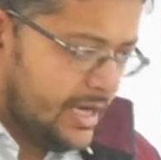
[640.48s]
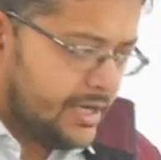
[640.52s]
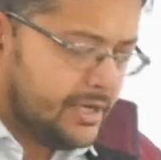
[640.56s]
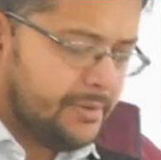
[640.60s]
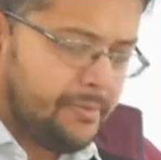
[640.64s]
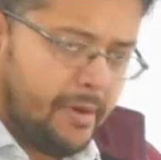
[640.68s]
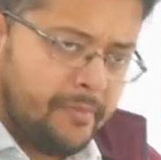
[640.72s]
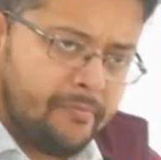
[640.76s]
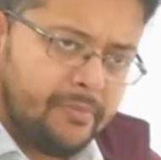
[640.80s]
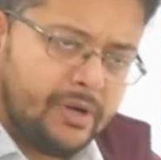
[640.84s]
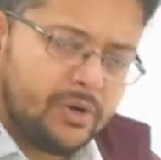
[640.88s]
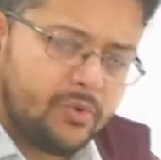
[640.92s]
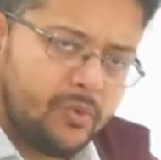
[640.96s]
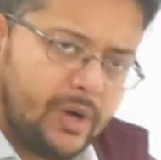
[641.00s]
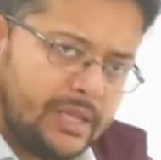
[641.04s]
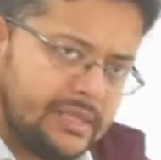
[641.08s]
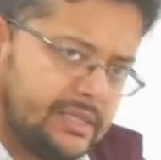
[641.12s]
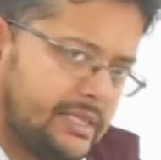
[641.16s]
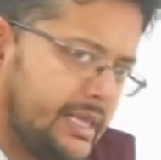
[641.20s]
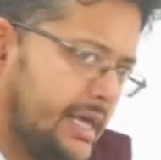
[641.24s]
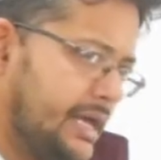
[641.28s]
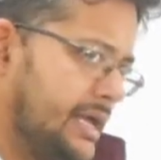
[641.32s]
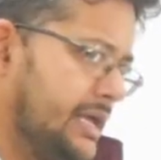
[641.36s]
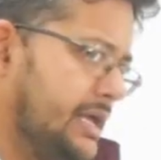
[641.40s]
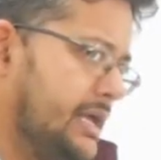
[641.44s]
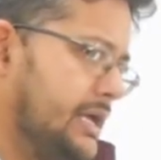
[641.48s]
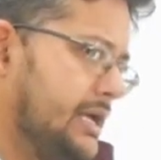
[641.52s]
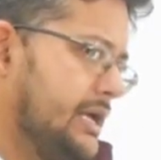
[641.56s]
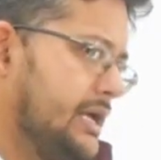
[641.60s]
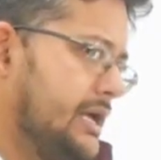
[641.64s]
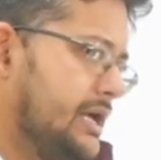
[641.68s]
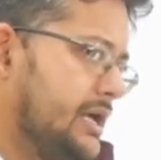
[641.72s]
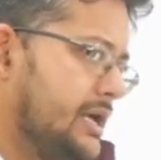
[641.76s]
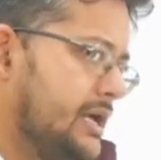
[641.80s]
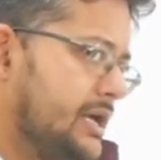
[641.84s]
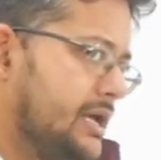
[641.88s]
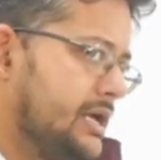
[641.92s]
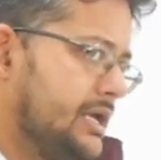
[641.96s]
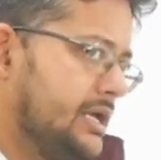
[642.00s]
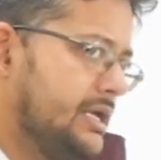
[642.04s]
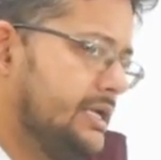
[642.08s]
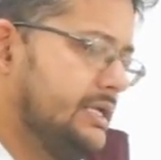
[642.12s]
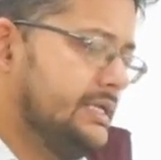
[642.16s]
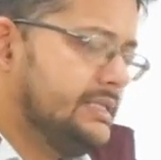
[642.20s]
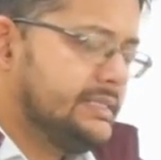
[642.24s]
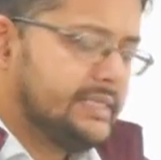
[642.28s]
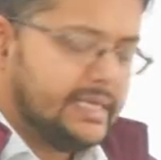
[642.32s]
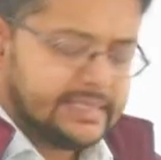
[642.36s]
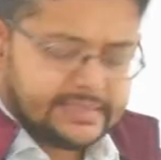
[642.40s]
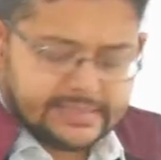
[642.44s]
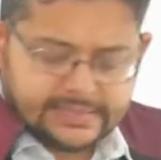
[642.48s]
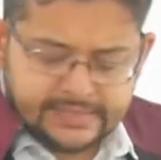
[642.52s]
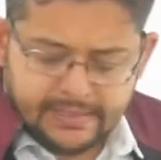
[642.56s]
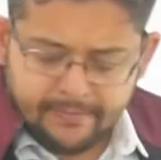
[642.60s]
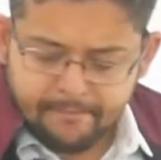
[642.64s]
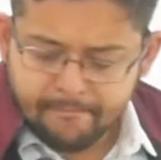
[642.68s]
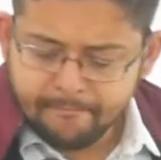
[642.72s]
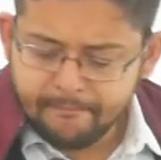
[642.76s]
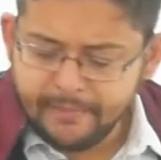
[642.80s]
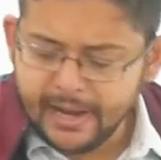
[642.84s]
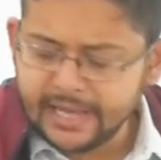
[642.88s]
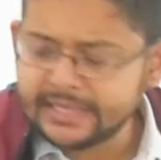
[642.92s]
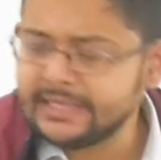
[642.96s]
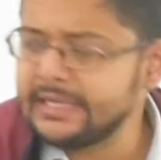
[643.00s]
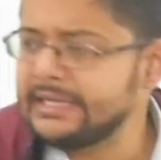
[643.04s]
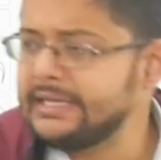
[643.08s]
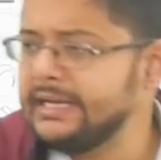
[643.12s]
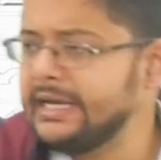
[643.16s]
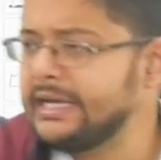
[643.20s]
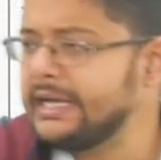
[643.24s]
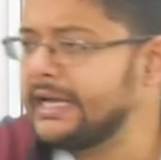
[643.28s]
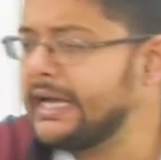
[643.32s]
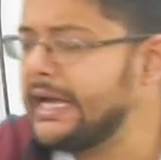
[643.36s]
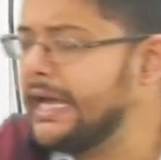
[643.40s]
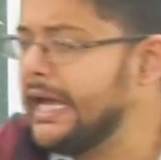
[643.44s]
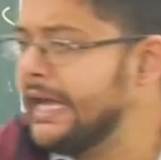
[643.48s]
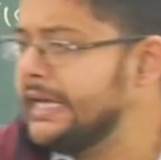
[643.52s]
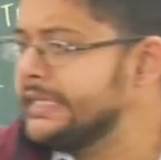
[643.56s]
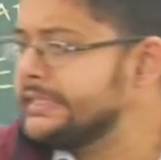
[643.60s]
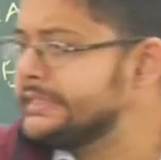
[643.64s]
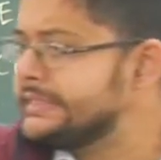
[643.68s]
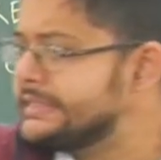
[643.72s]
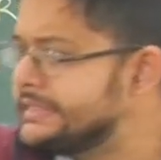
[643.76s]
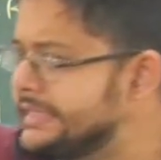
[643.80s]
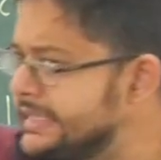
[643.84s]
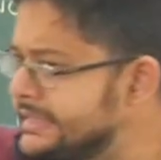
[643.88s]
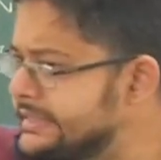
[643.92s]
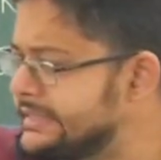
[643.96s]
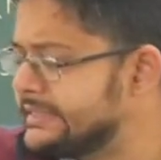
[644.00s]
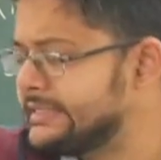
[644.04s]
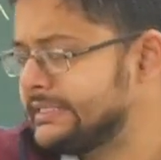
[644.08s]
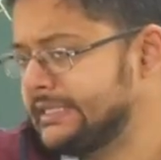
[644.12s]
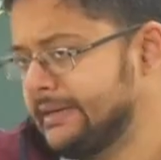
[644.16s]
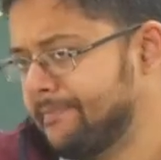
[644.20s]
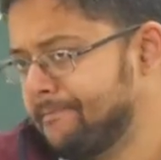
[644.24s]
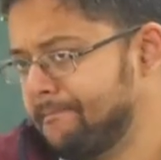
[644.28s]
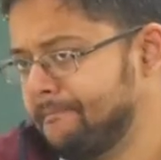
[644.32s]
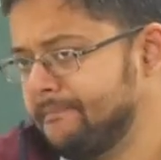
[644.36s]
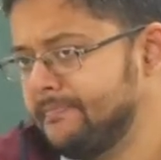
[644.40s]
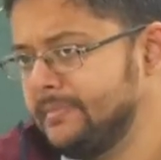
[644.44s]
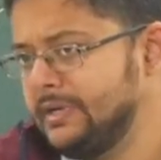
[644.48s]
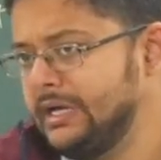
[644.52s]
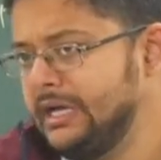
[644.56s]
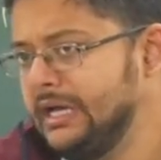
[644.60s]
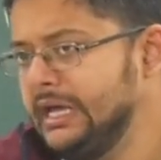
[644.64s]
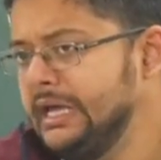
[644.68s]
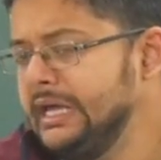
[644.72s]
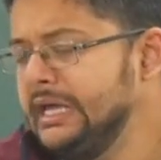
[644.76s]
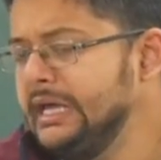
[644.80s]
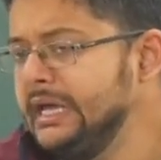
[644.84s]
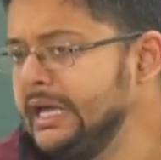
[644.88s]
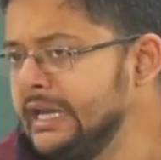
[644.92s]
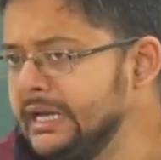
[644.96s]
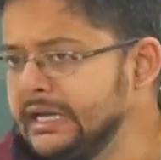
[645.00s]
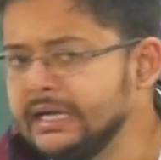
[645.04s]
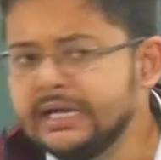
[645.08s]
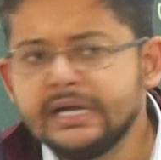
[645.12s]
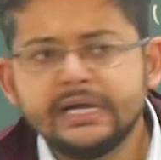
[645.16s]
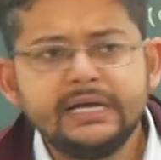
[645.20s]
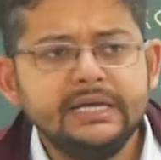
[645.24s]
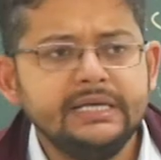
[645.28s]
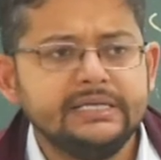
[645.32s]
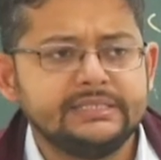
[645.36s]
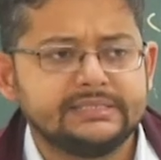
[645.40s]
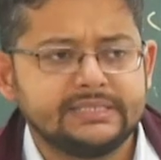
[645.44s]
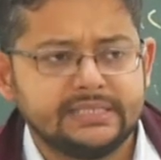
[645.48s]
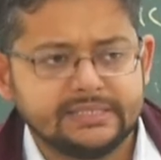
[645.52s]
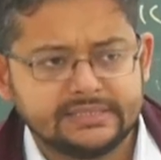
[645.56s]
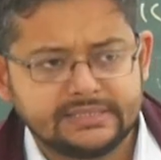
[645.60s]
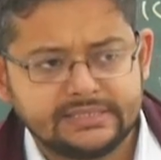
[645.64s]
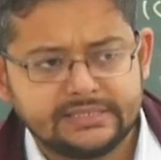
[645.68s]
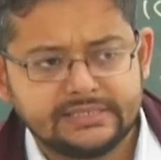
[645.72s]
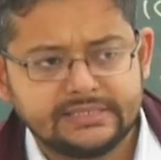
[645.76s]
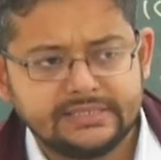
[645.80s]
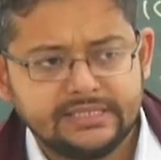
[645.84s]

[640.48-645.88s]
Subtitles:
Remember one thing, the sympathetic system increases